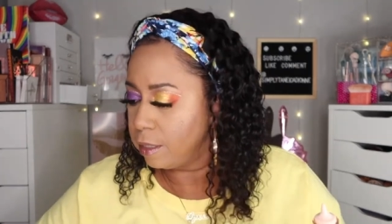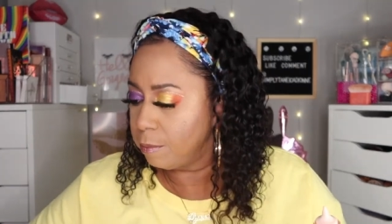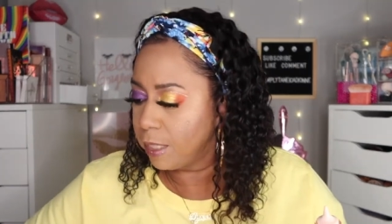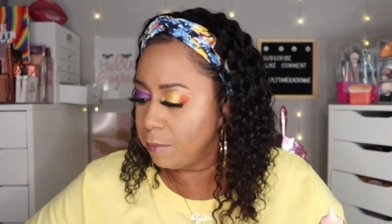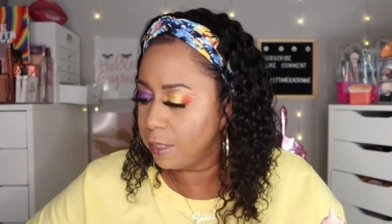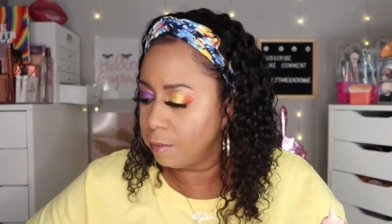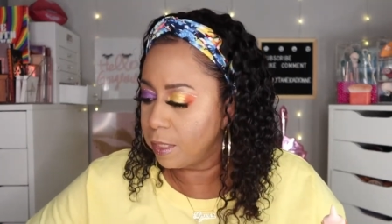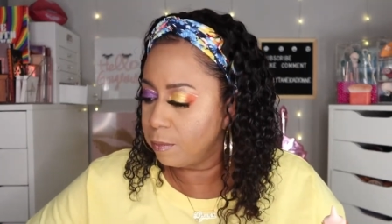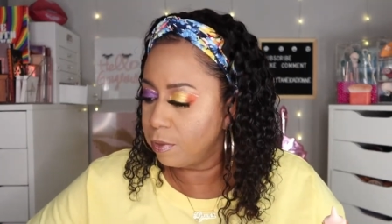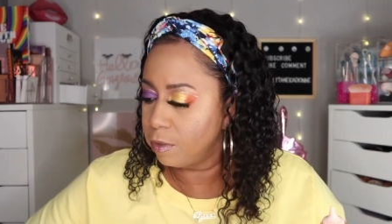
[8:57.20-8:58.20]
It might be in
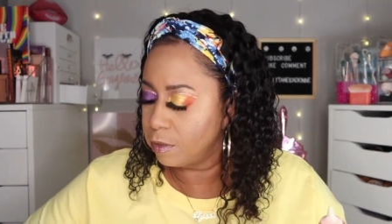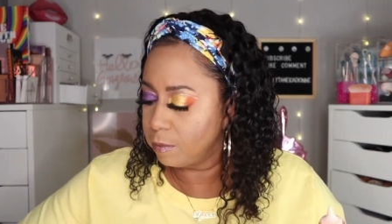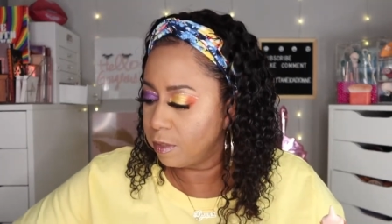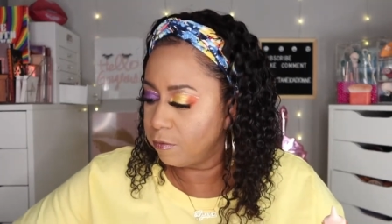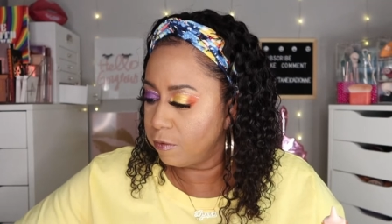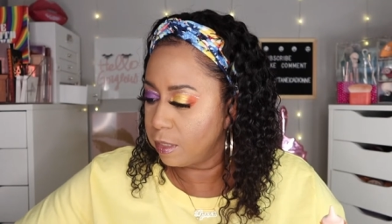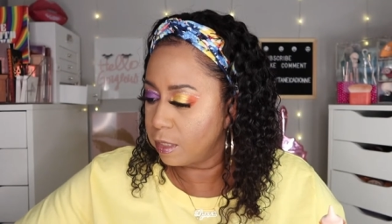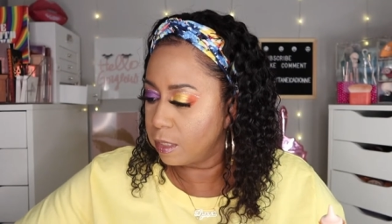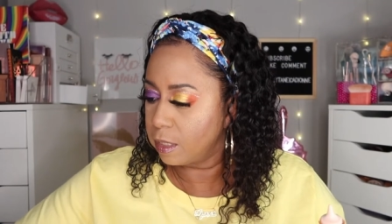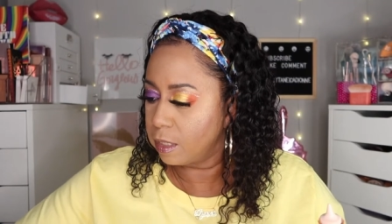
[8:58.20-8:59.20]
my purse, matter of
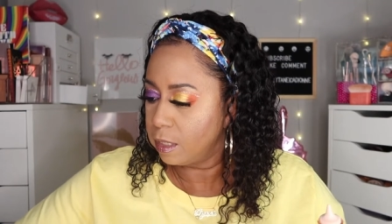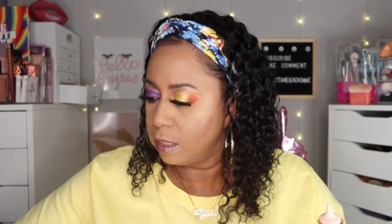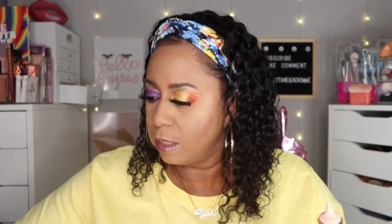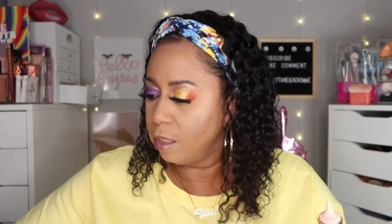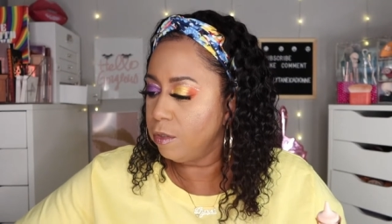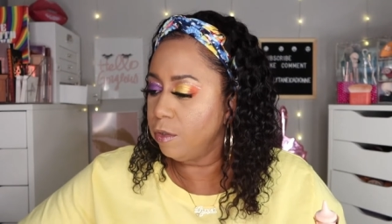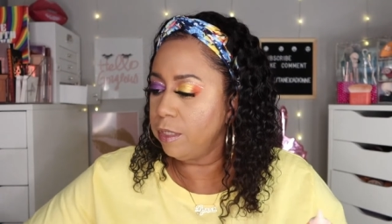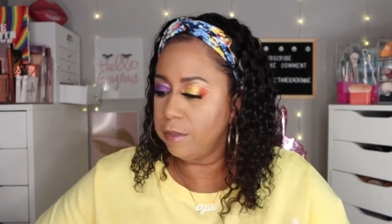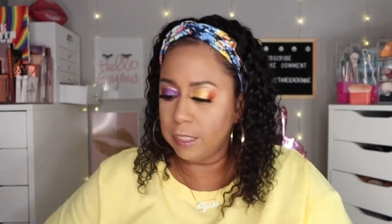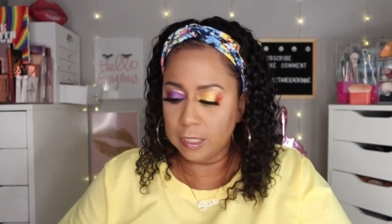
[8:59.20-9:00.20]
fact. Oh, no,
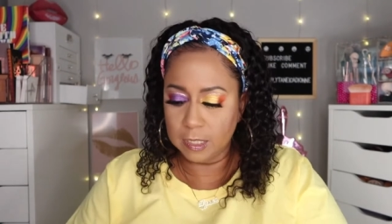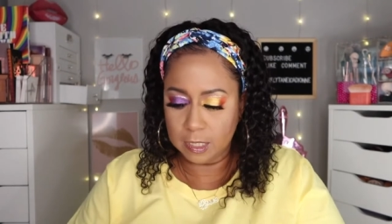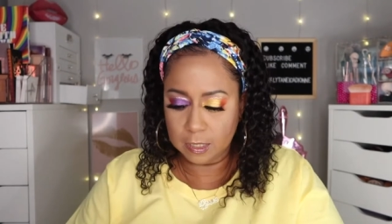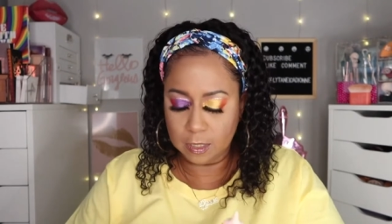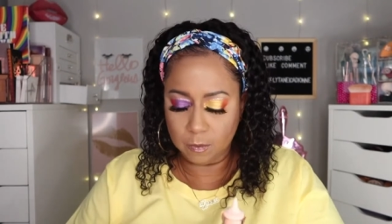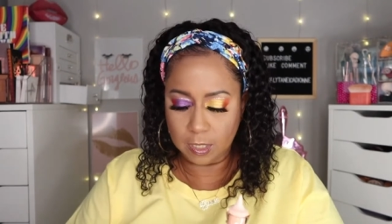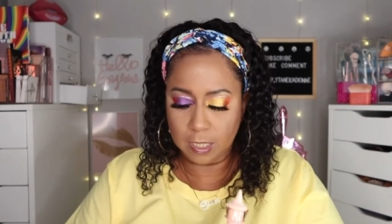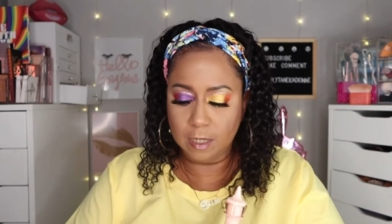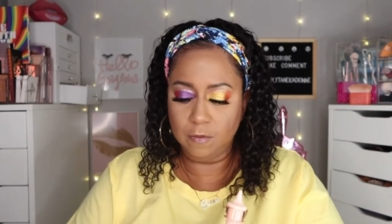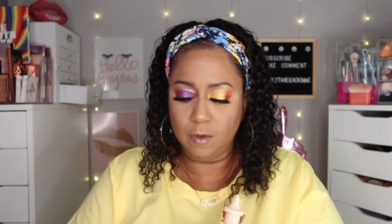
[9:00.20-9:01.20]
here it is. This is the one
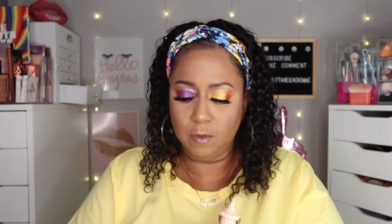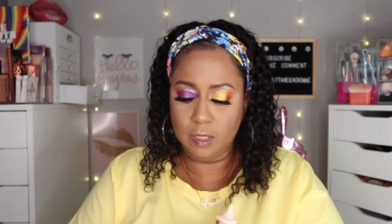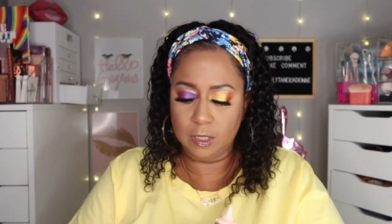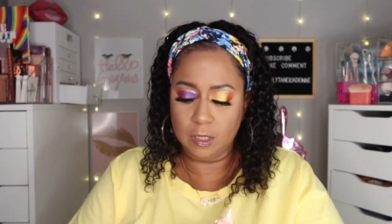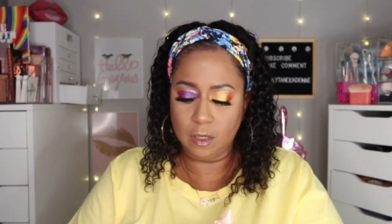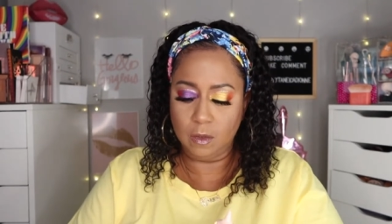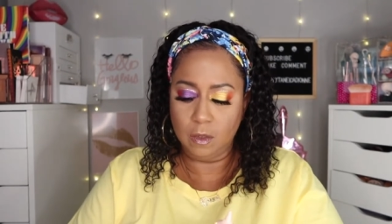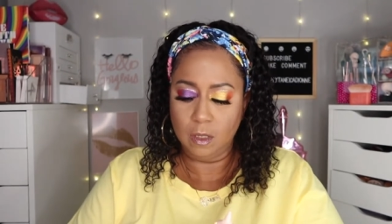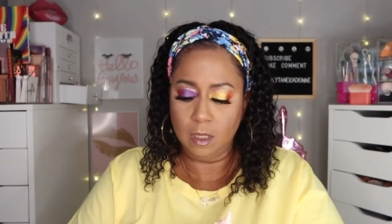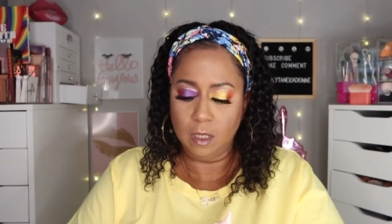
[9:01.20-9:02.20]
I have on. What is this
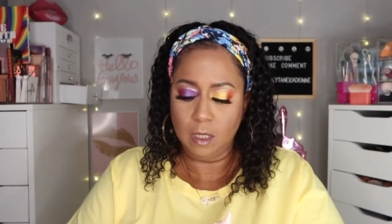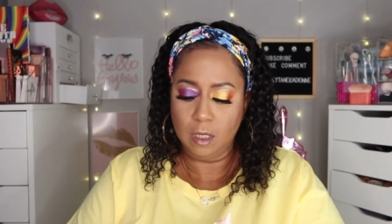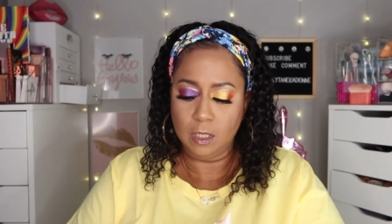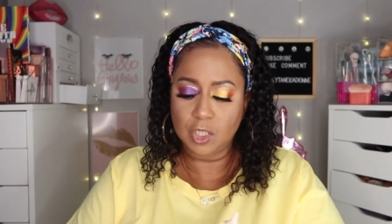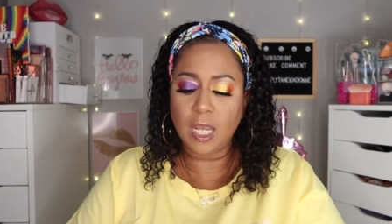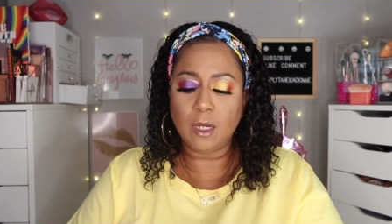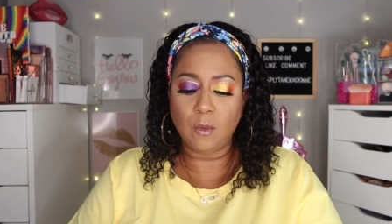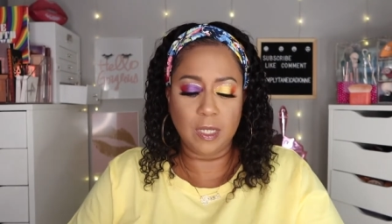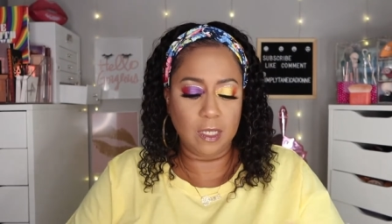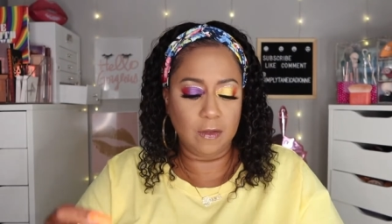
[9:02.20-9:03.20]
called?
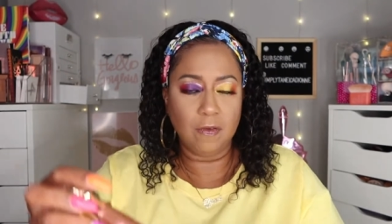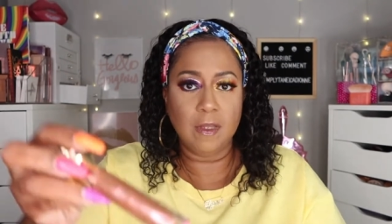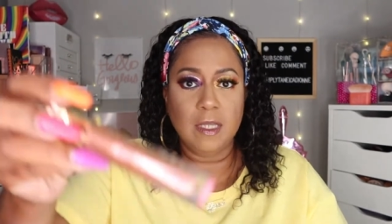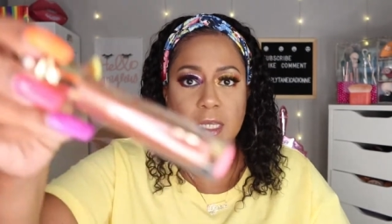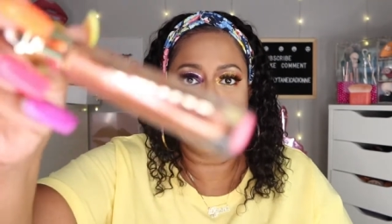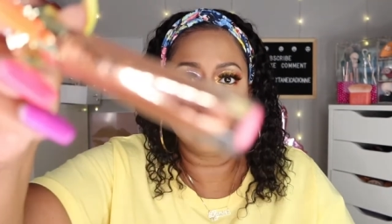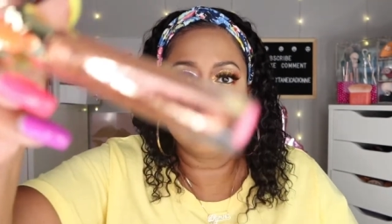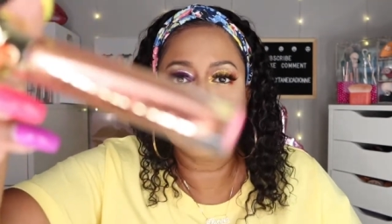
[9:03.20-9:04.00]
Shockwave. Yeah.